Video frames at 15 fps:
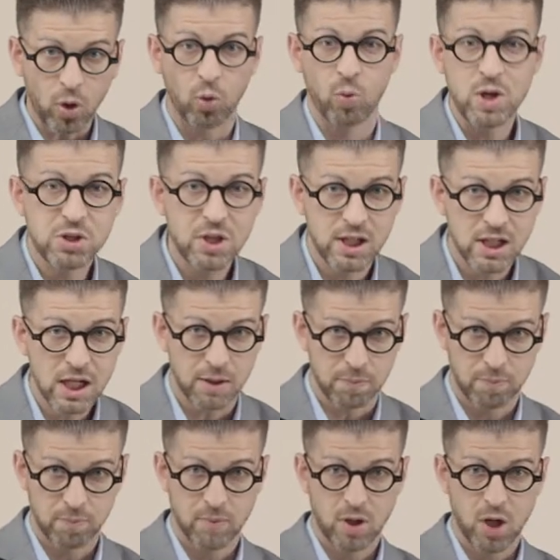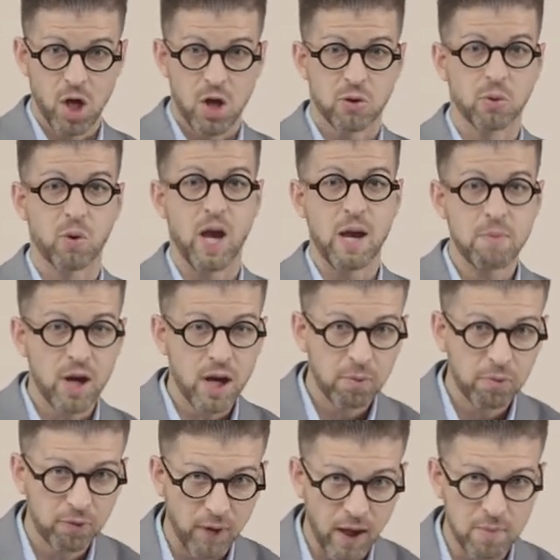which he did, through
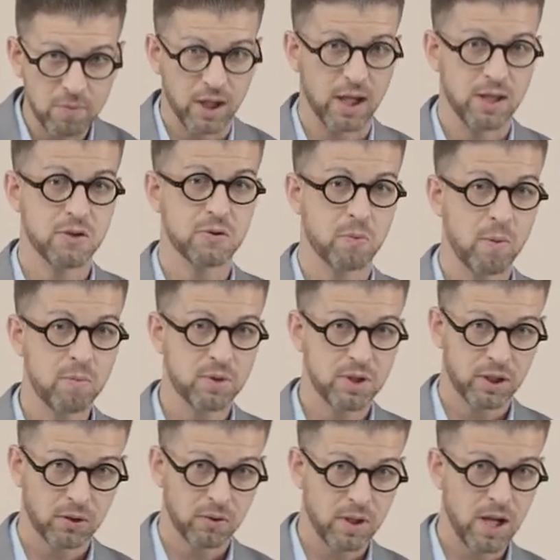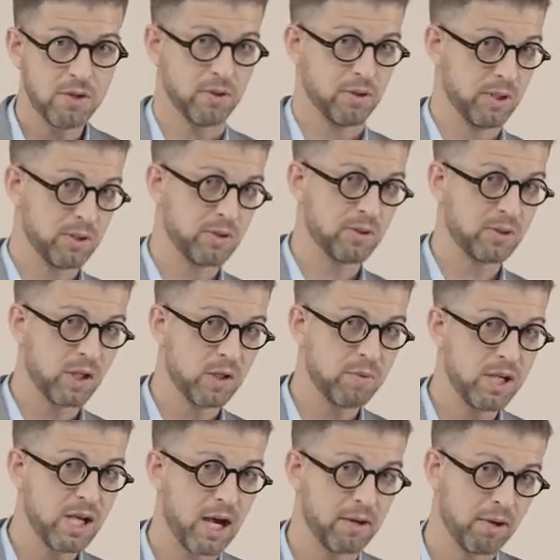Abraham's family and this one particular nation, this is going to
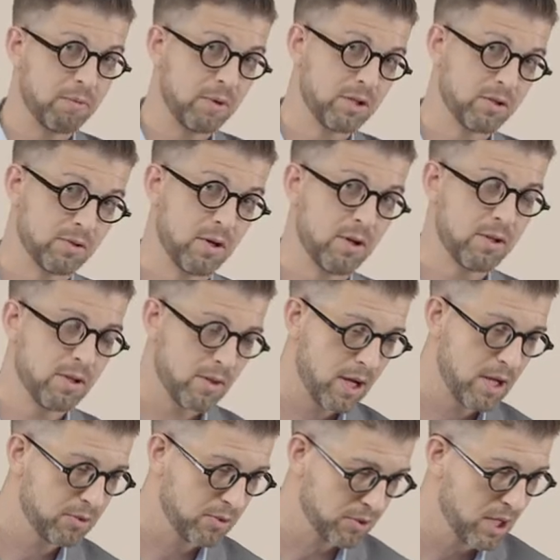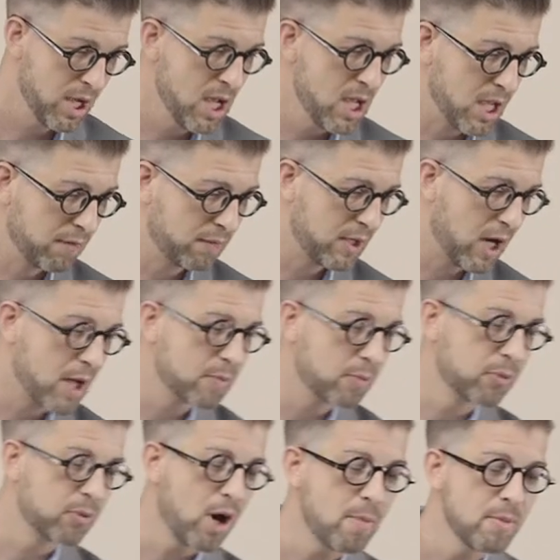be how he reaches all the other nations. If
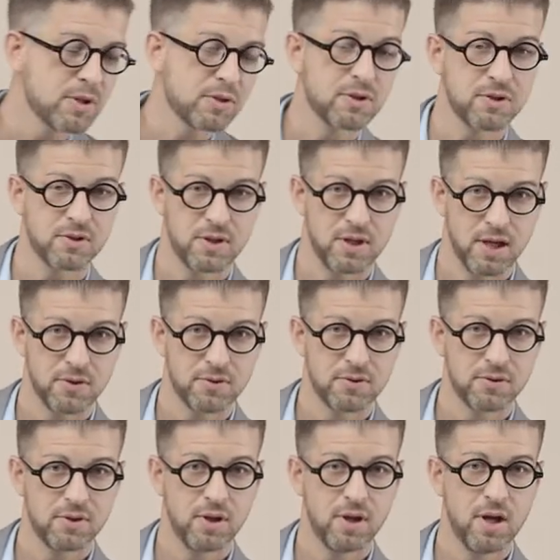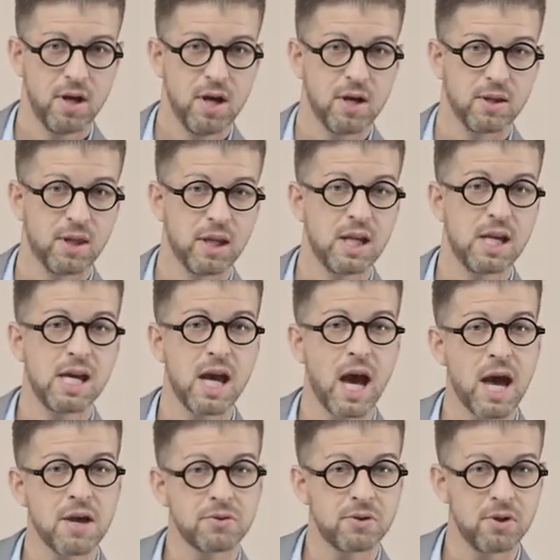God promises this, then he
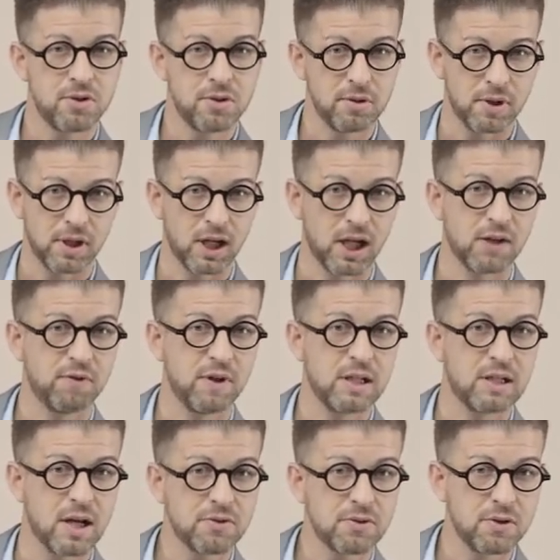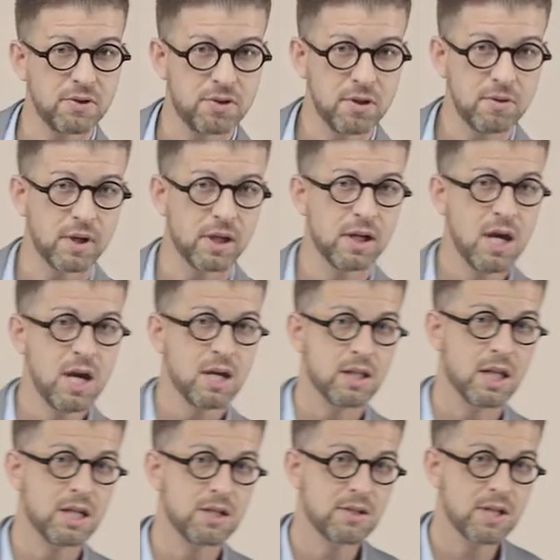has to do it. And if he doesn't do it,
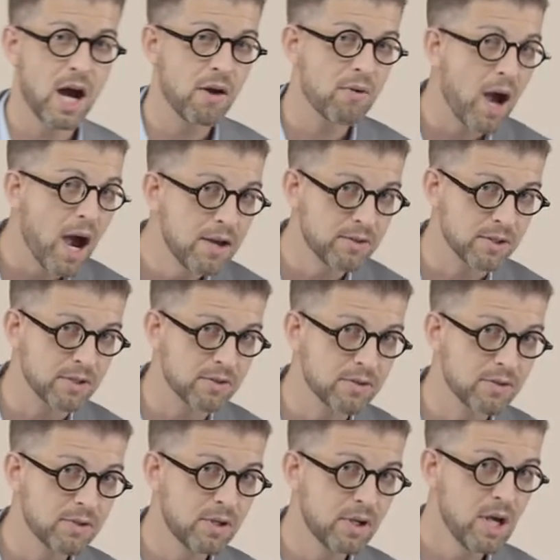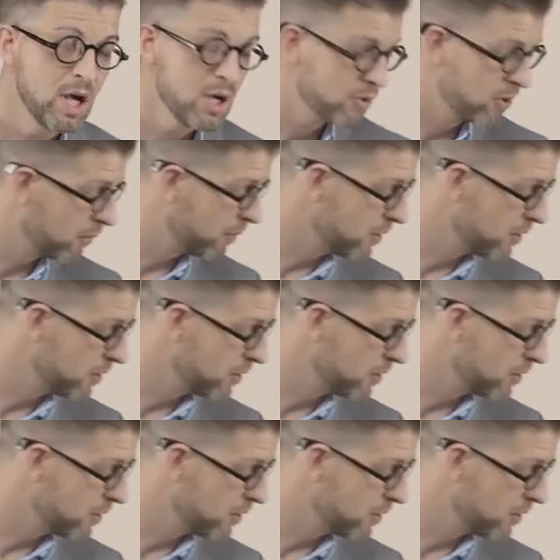then he's not righteous. So